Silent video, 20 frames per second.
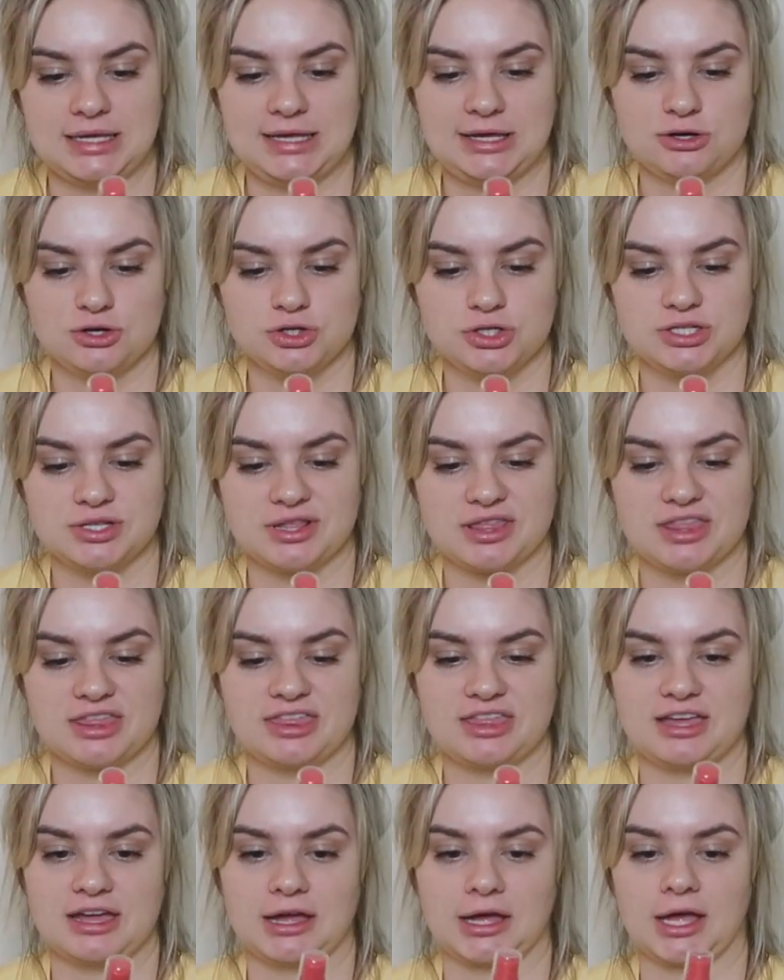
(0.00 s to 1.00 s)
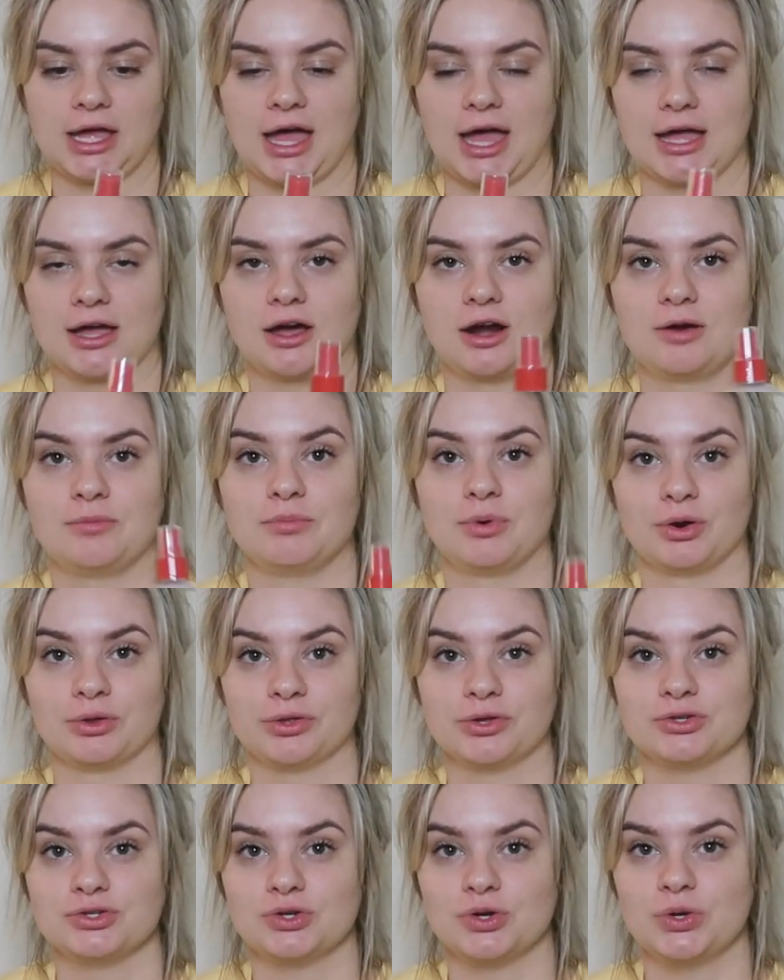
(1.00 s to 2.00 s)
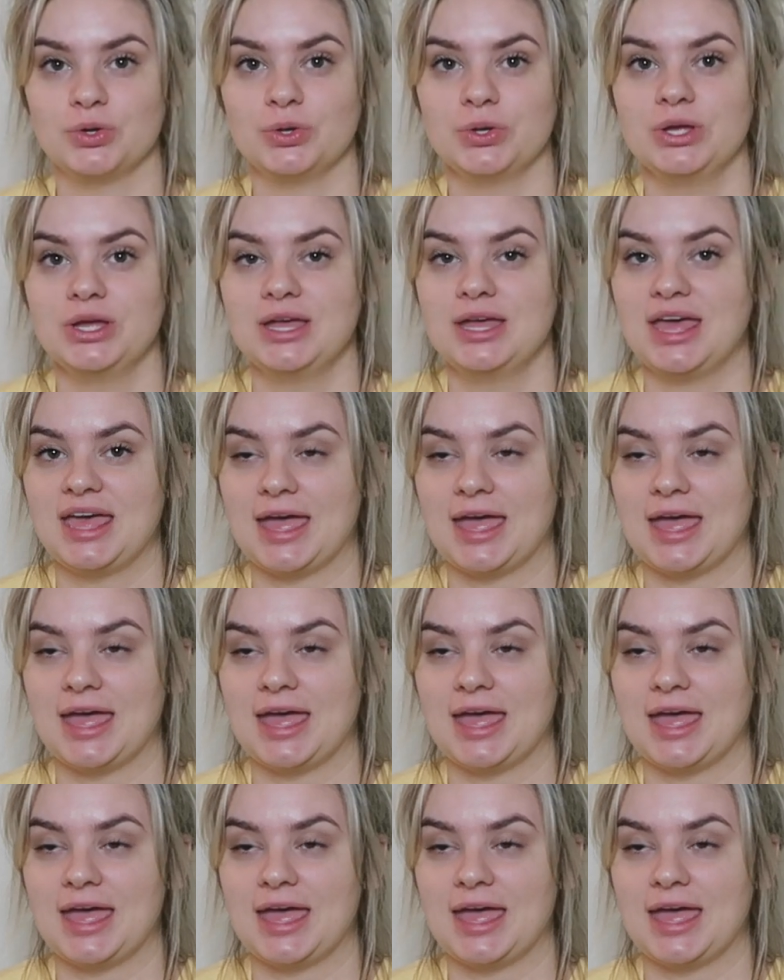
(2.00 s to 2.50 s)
Here's the thing, I got on birth control